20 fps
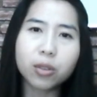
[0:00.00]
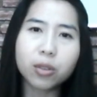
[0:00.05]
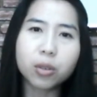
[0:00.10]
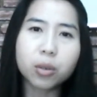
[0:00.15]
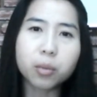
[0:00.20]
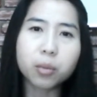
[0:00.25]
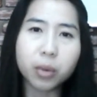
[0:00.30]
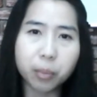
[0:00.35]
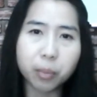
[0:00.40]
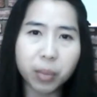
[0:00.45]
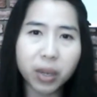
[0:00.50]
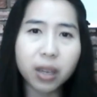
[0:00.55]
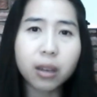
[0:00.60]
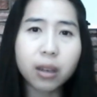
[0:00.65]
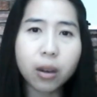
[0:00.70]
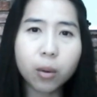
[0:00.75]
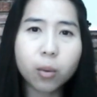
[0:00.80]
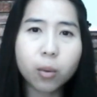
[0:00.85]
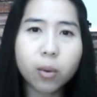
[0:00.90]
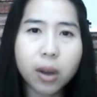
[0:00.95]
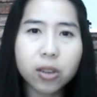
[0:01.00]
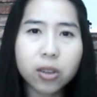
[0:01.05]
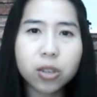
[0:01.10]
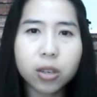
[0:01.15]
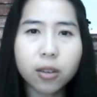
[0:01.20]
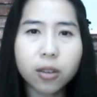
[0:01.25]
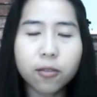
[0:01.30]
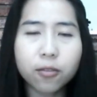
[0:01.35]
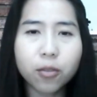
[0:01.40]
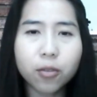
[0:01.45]
to repeat a
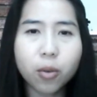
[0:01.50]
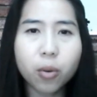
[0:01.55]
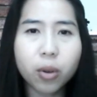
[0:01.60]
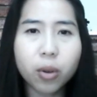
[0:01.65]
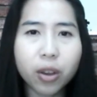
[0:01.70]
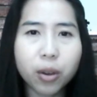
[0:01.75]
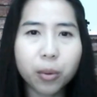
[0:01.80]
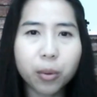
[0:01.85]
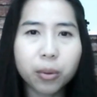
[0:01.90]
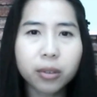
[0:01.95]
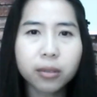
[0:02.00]
question for you.